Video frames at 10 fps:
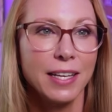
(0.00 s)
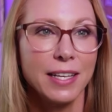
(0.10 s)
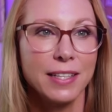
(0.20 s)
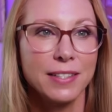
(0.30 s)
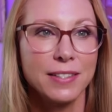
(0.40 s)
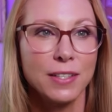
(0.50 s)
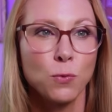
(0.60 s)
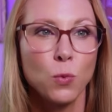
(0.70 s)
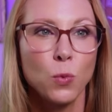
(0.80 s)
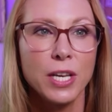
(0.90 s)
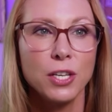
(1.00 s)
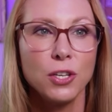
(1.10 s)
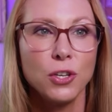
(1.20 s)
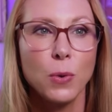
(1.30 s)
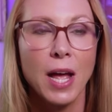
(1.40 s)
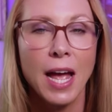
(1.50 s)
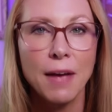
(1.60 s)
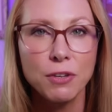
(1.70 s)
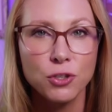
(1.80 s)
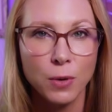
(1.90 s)
is when you
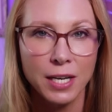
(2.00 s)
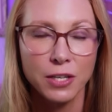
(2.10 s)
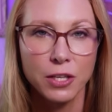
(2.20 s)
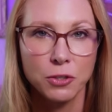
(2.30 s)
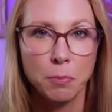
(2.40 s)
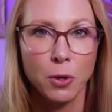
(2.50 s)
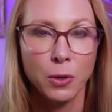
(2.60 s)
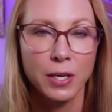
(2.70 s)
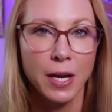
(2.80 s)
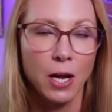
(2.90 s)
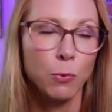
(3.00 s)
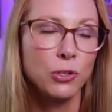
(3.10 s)
have a trend that's broken out,